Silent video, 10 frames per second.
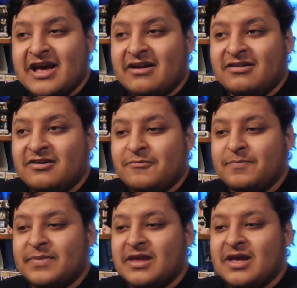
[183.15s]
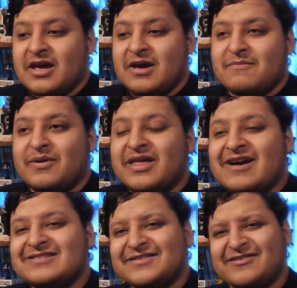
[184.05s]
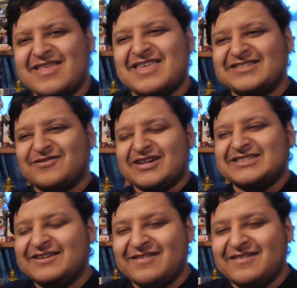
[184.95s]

I don't know. But that was it for that. Thanks for watching.